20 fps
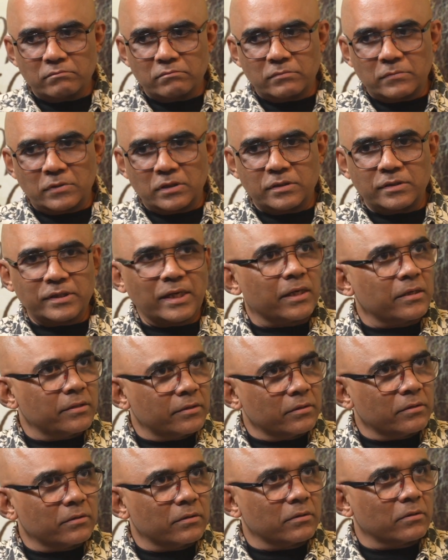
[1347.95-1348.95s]
the second
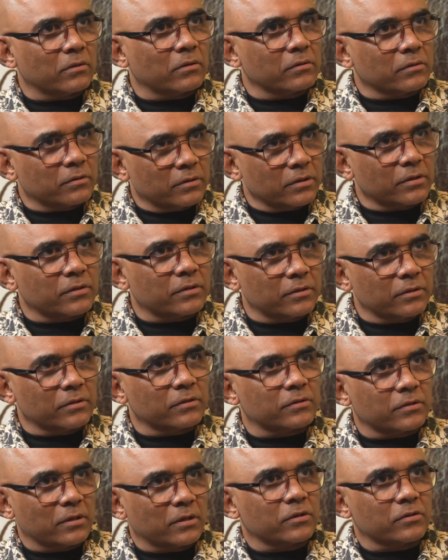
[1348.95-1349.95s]
tier or third tier
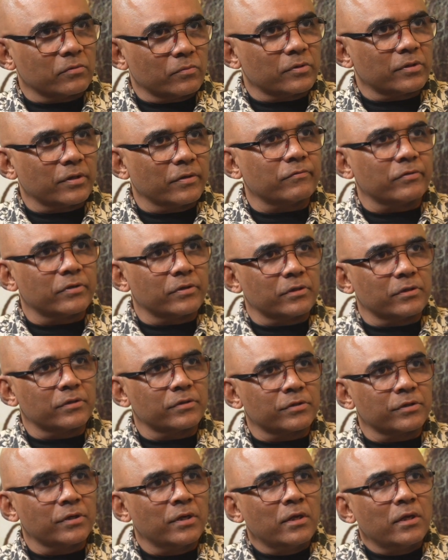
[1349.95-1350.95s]
stars or whatever it
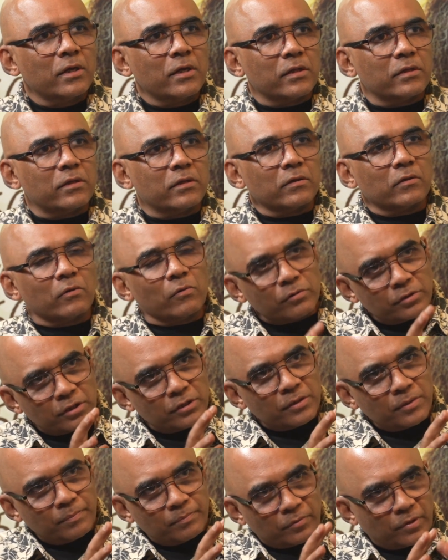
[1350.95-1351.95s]
is, the
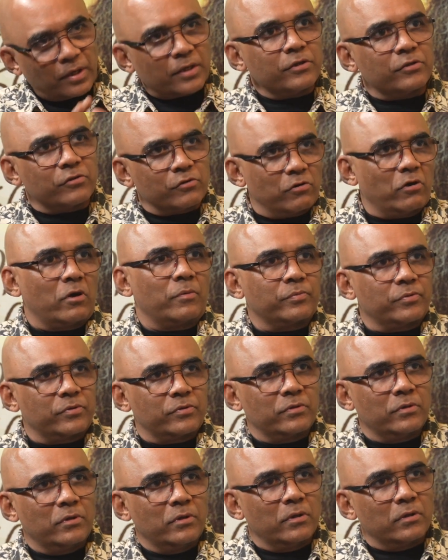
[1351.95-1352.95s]
OTT price
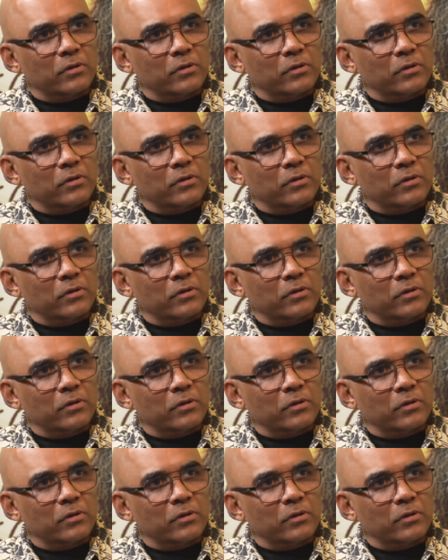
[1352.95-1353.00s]
drops.